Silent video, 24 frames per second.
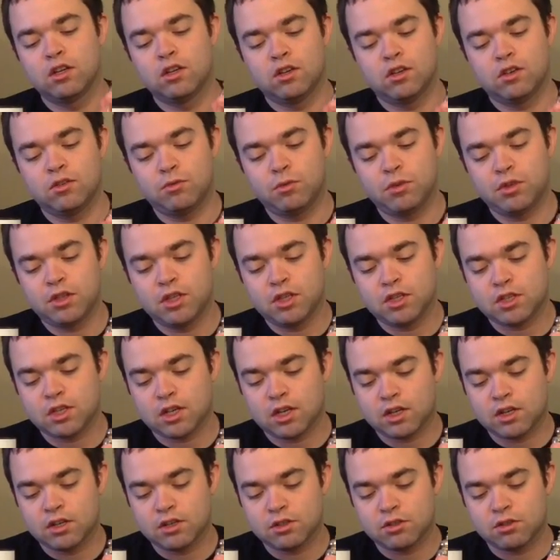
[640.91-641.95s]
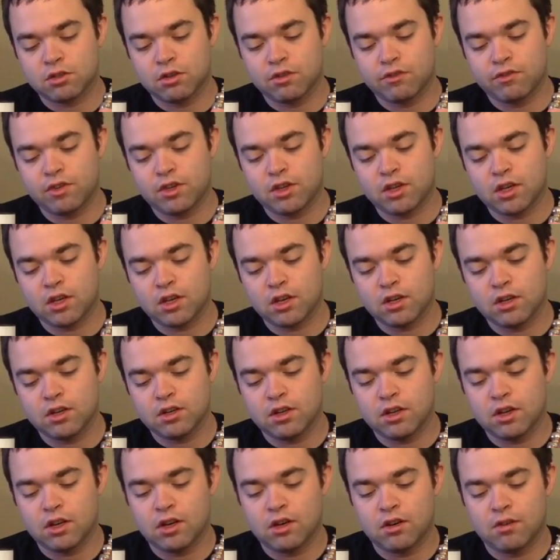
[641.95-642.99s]
and with this I can sort of get
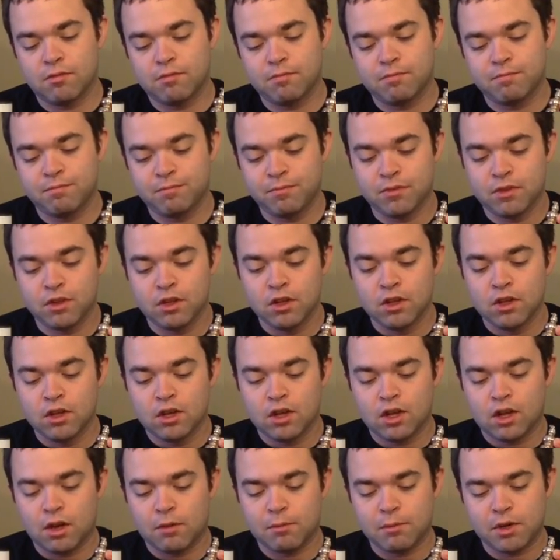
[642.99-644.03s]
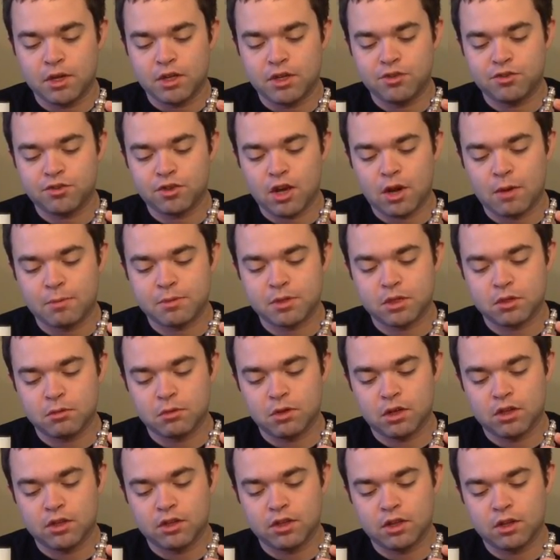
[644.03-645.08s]
how many drops I
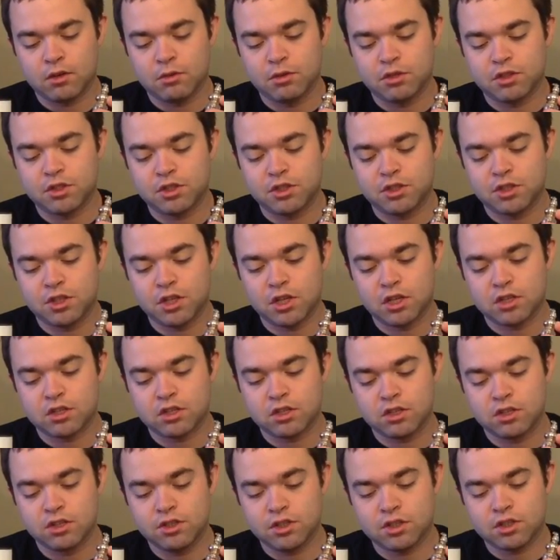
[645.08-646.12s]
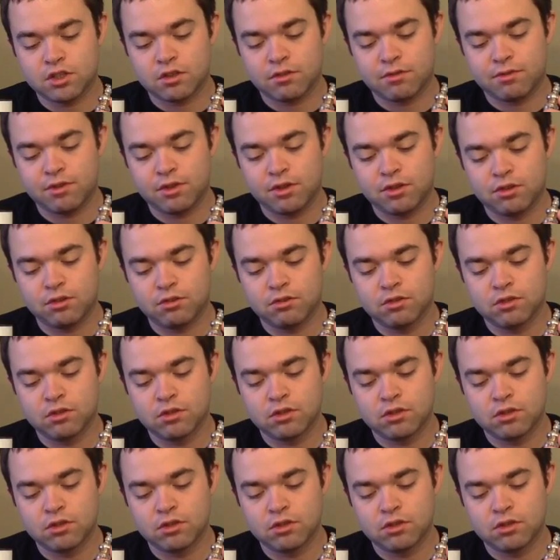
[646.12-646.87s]
want in there, which is just a few,